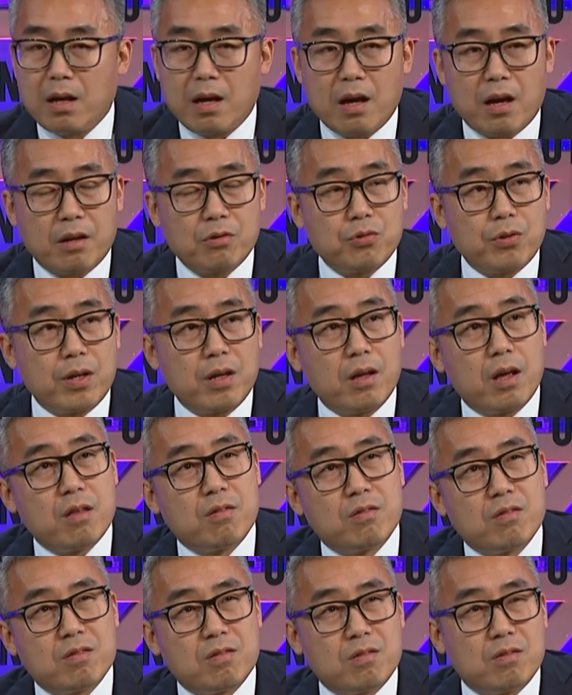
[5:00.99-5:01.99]
Actually,
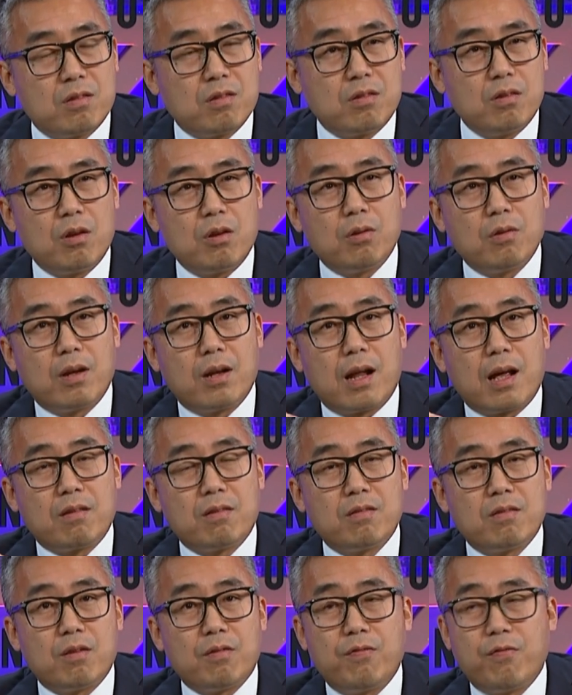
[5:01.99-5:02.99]
it's you know like
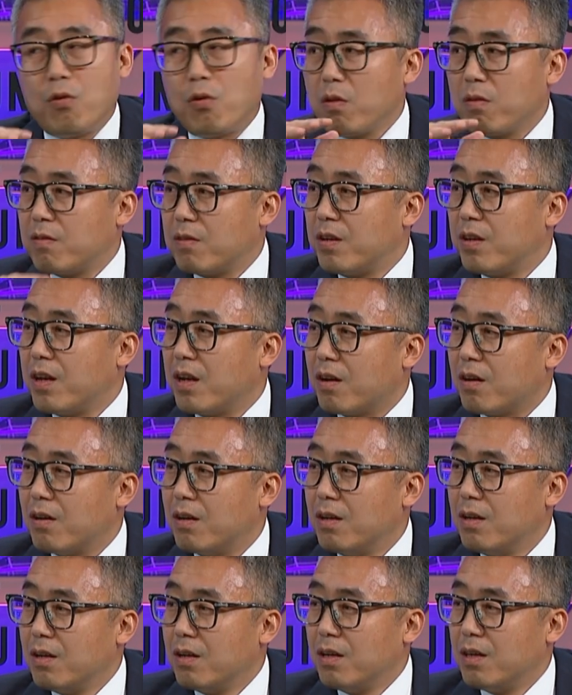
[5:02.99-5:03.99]
fourth tier,
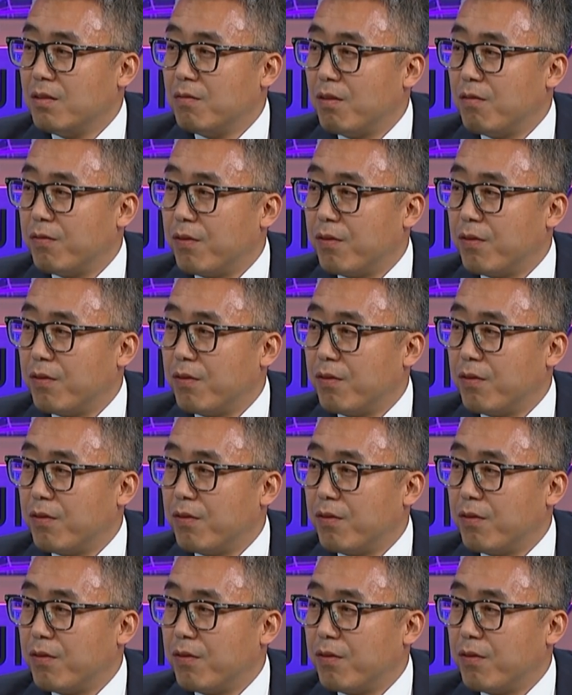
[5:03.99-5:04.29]
even